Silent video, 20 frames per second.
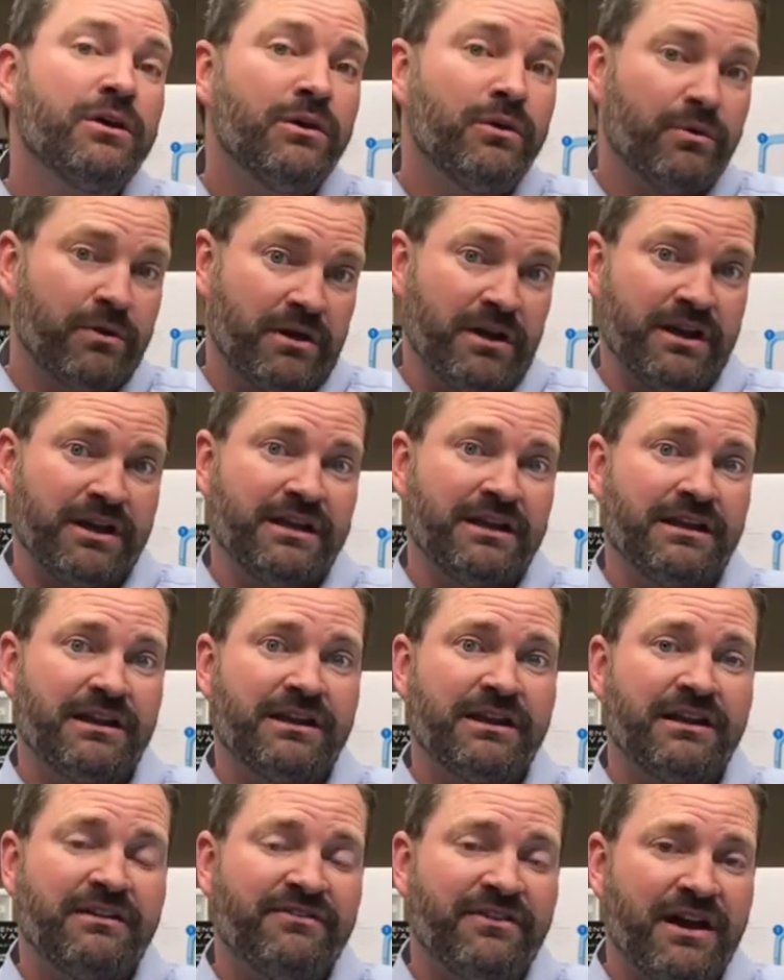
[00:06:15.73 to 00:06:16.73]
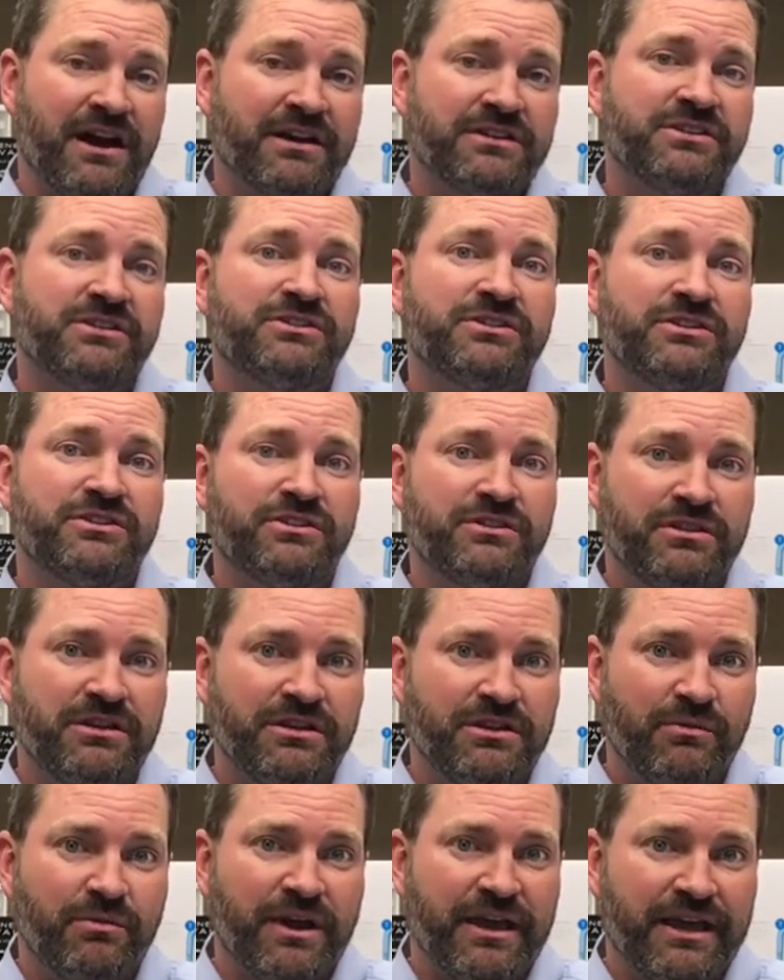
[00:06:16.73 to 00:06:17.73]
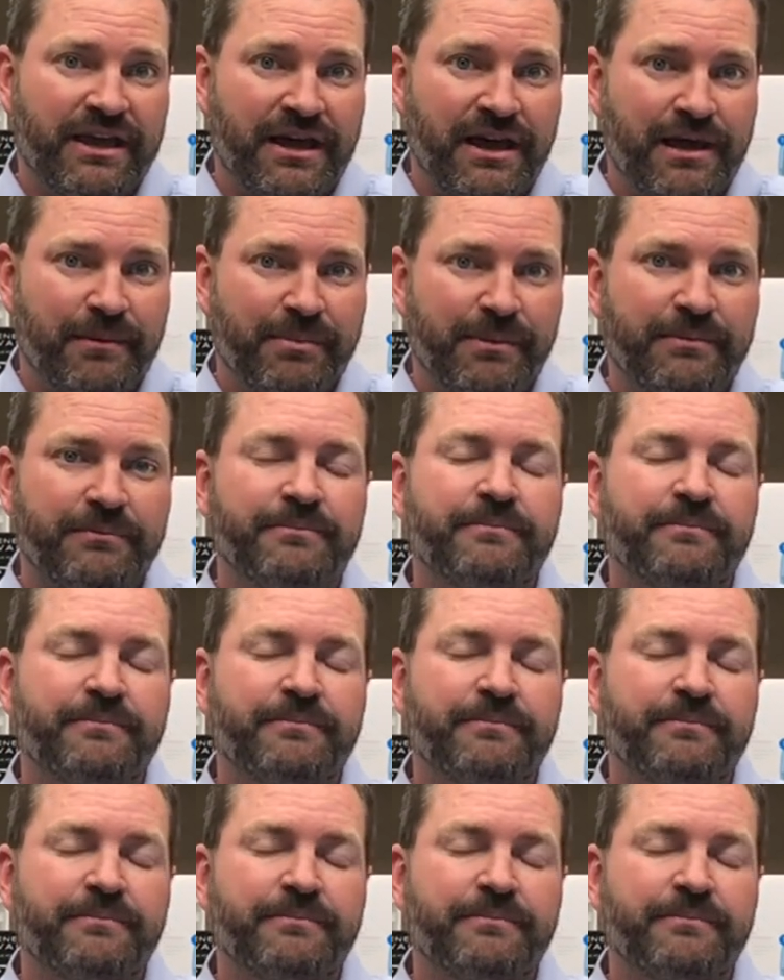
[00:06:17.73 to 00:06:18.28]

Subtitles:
we're not getting enough oxygen, you need to wake up.